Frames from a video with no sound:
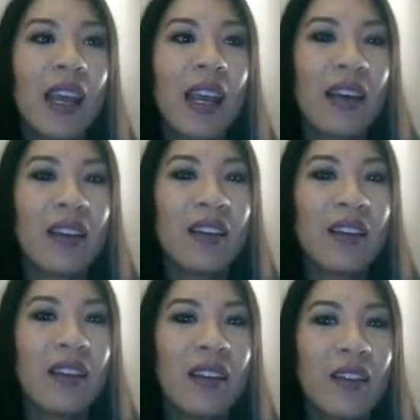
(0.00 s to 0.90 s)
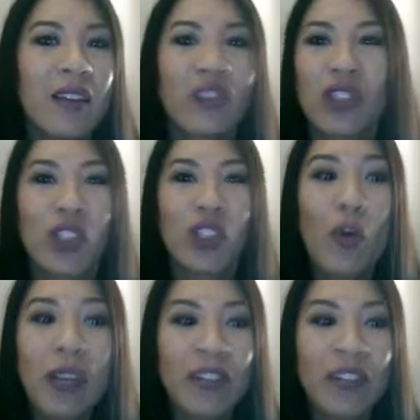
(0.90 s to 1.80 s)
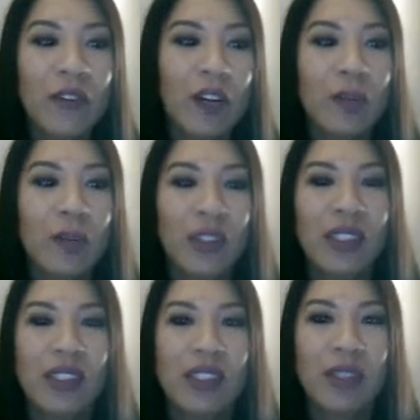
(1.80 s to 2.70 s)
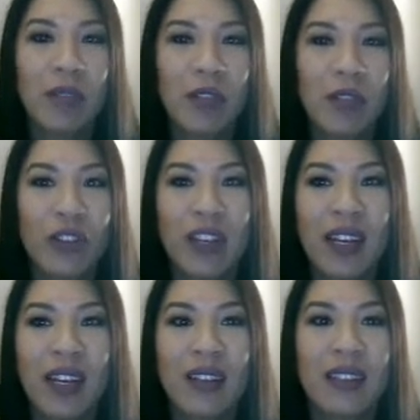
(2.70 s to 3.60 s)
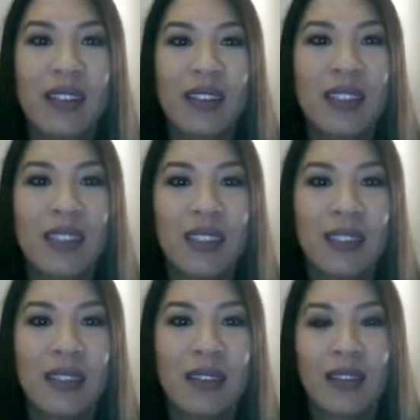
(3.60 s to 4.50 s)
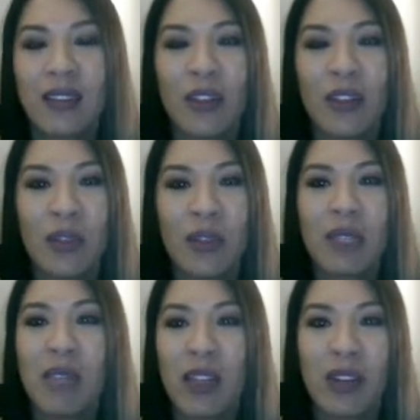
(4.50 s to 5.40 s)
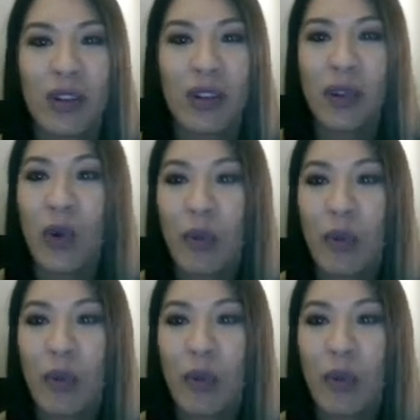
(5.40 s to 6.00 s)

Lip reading: And there's just so many different options that Piktochart has that to meet your